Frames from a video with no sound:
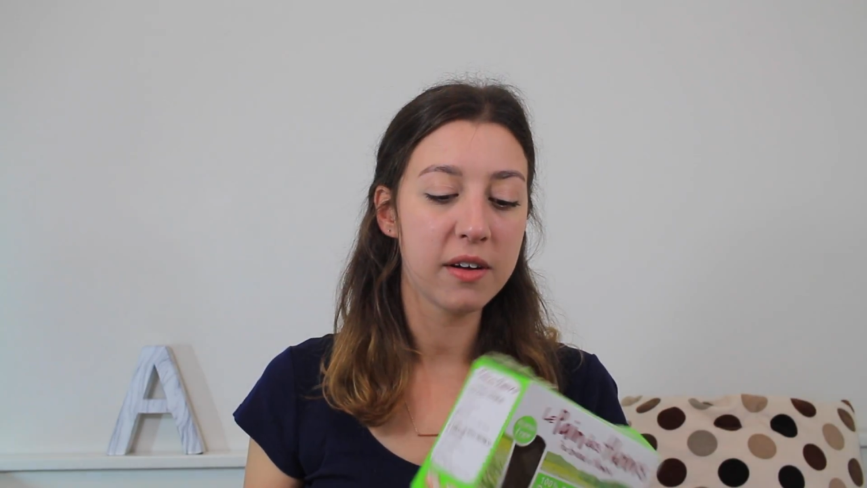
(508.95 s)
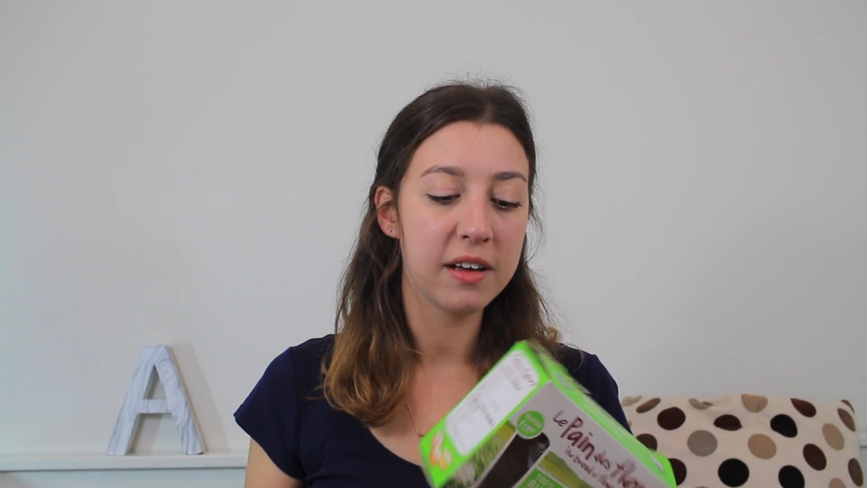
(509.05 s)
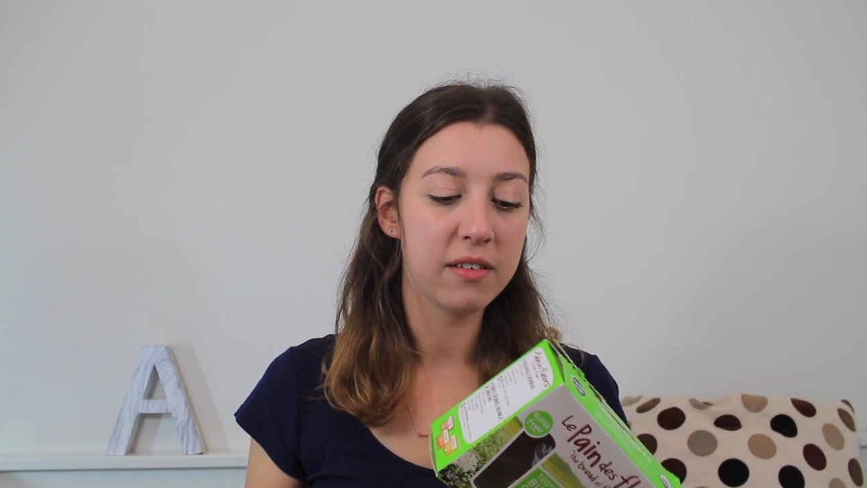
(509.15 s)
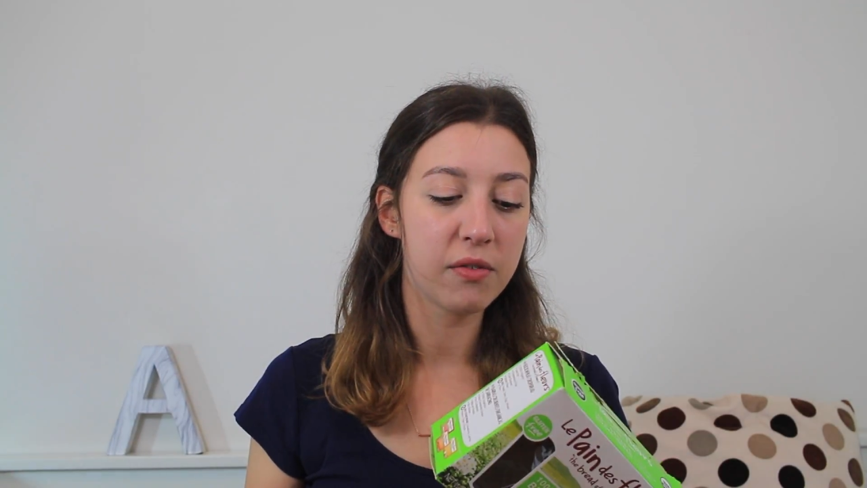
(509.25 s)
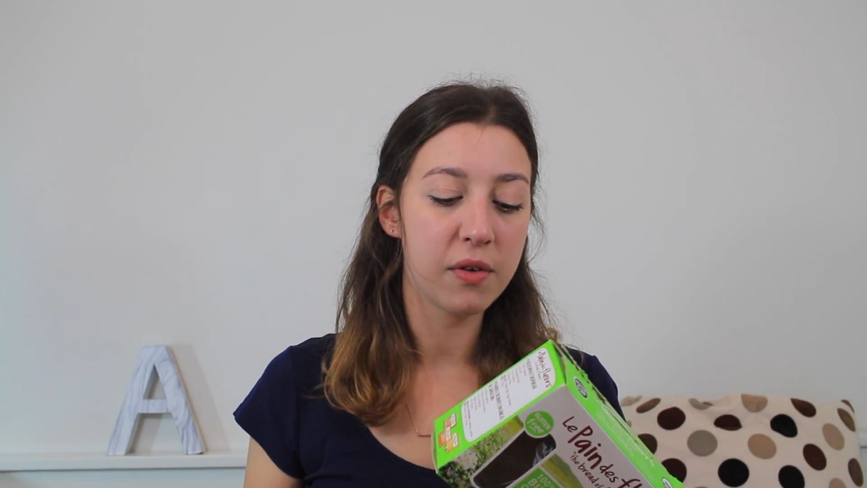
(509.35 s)

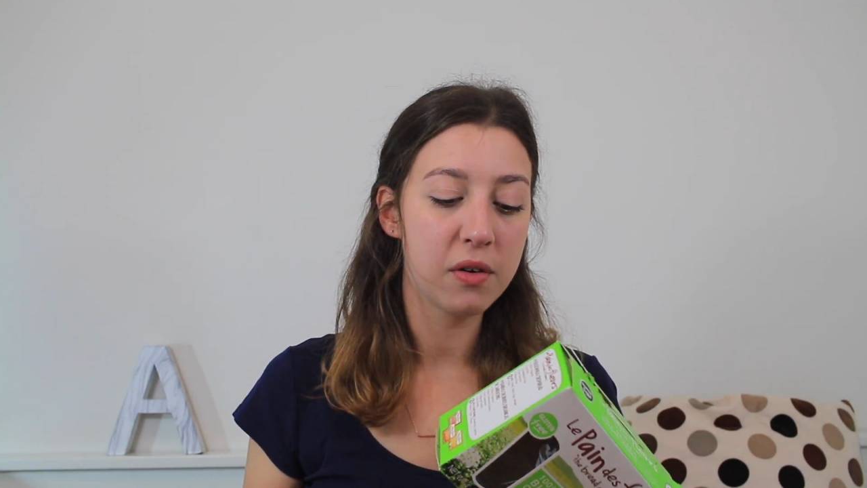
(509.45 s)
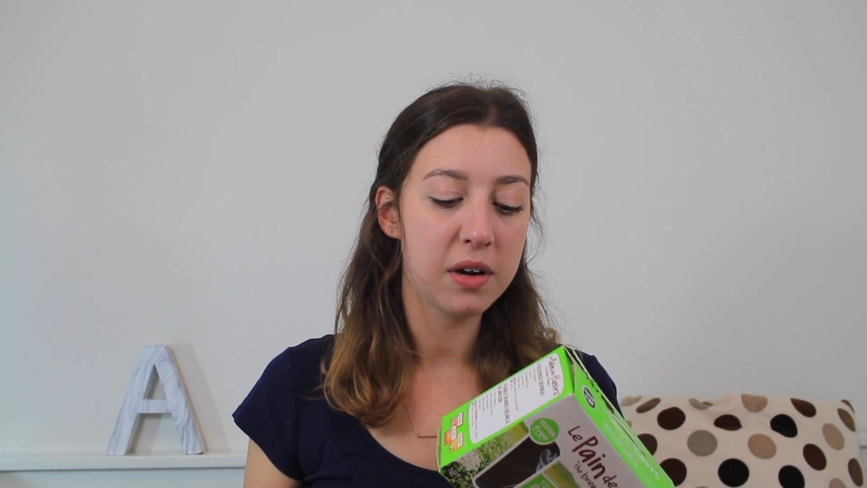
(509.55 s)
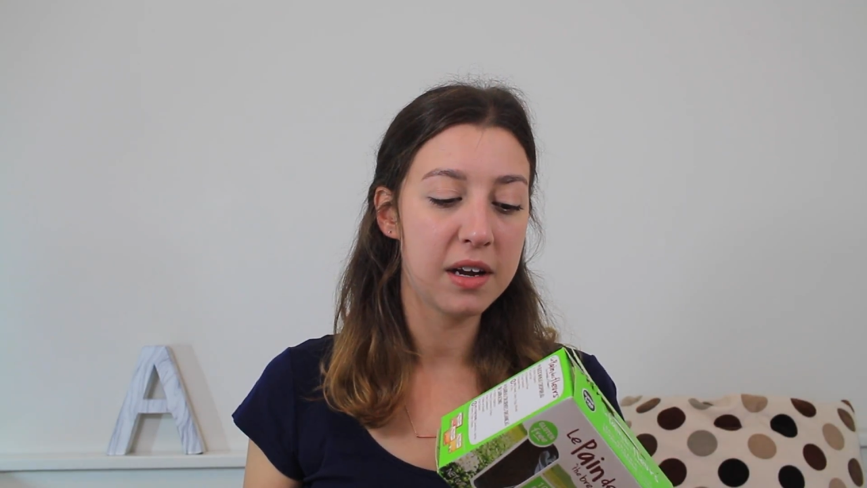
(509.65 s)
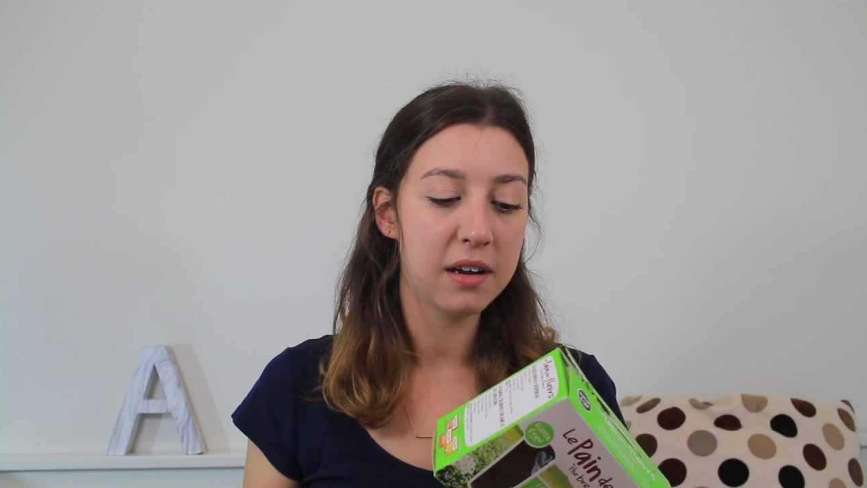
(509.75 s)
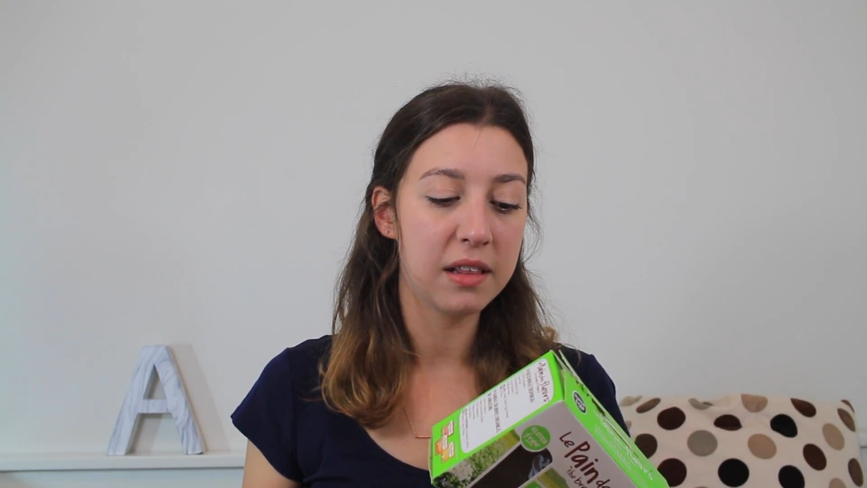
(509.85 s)
It's
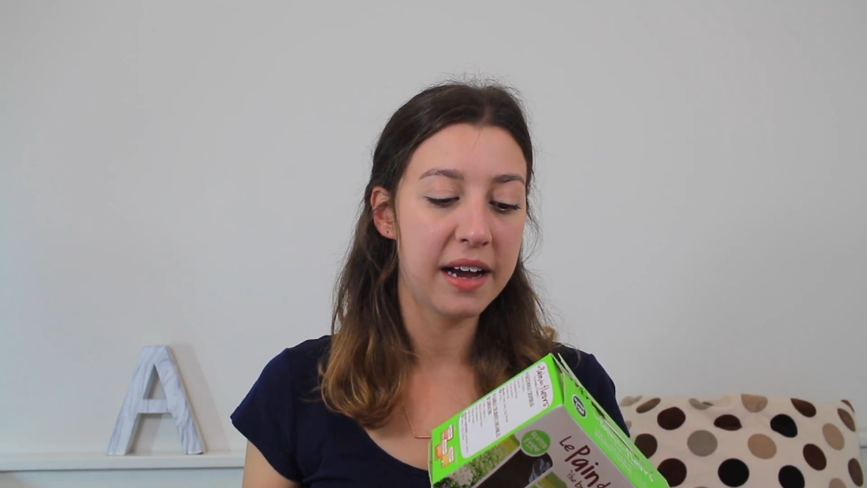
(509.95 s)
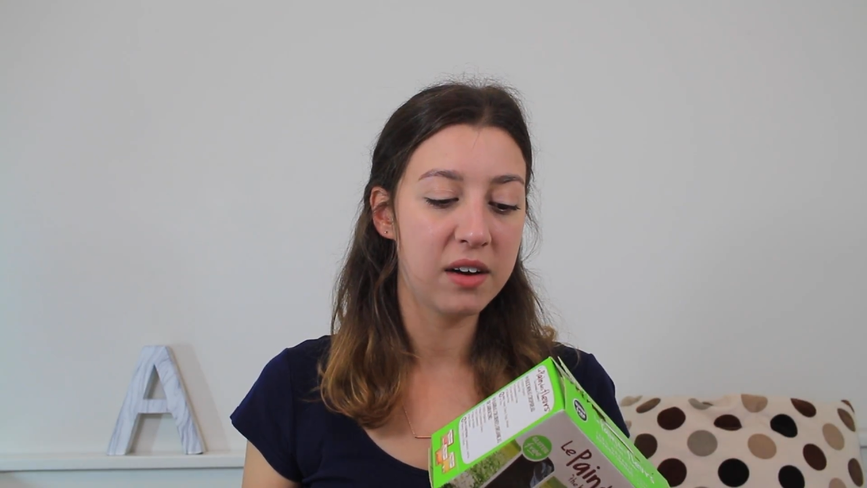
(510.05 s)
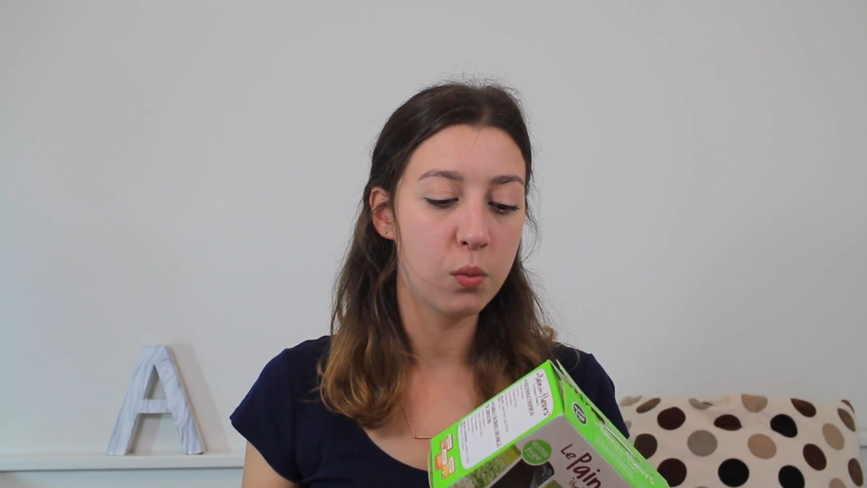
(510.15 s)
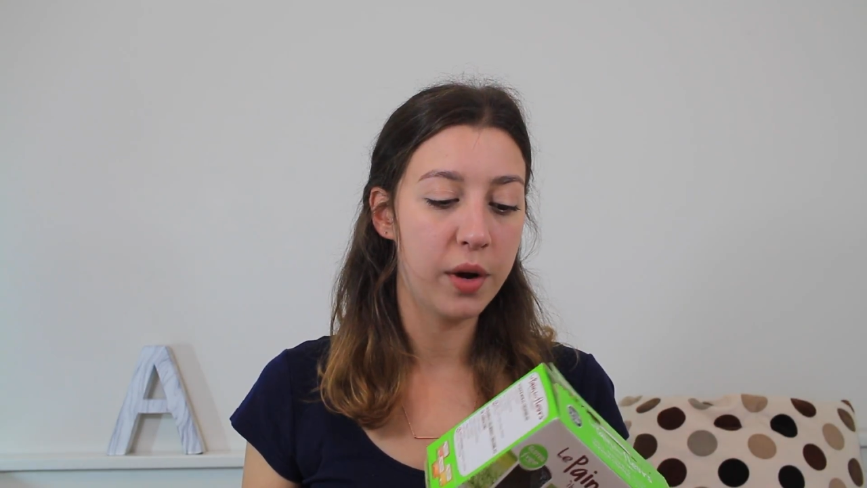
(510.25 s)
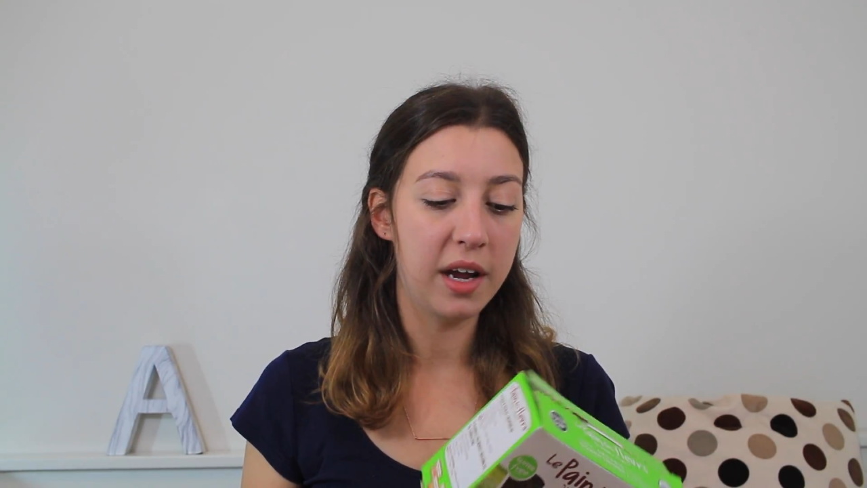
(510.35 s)
very
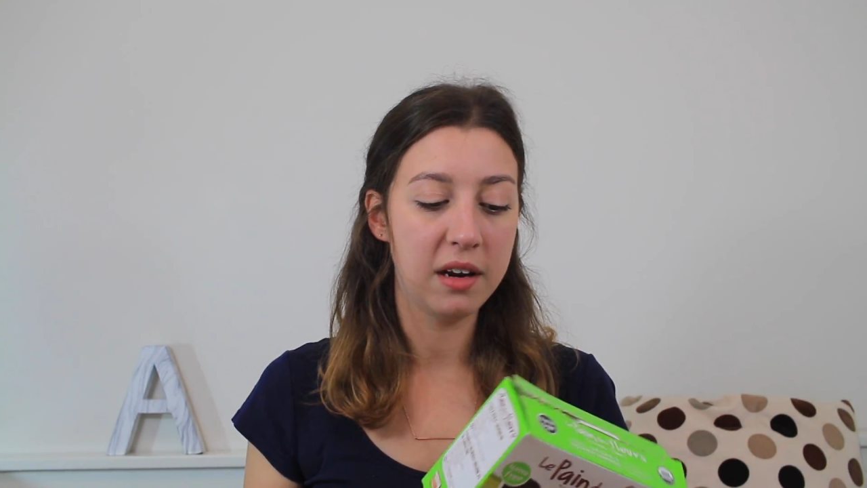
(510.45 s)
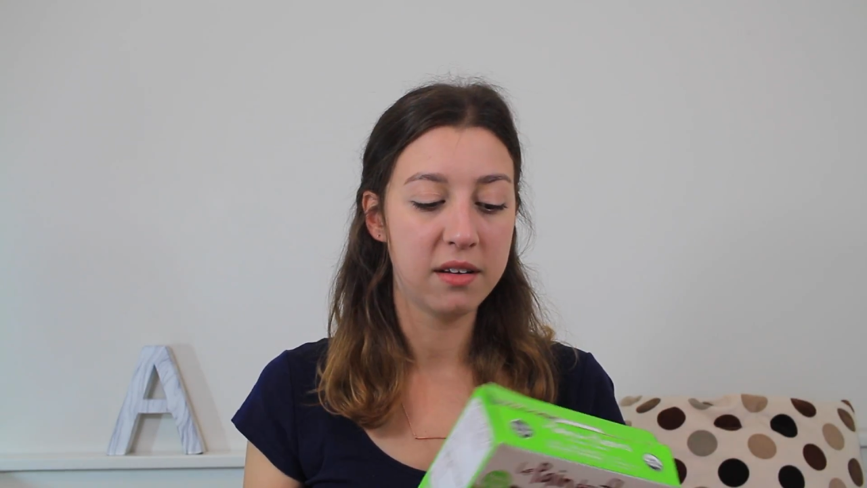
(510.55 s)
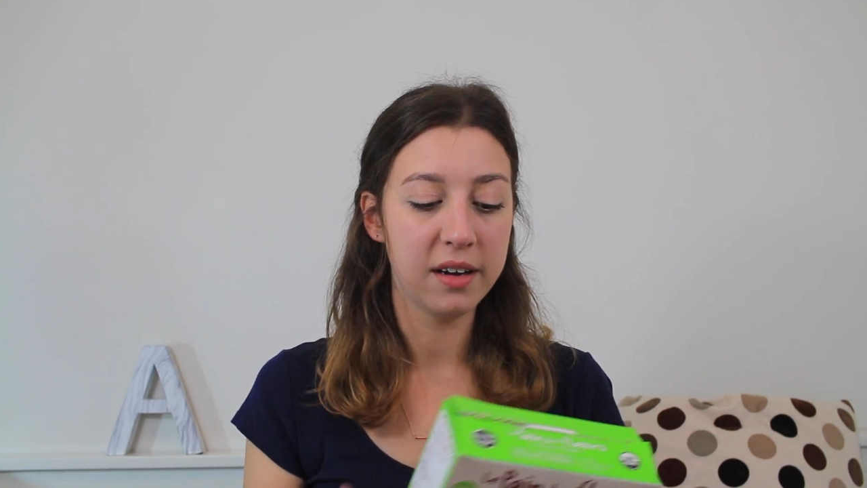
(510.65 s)
lightweight.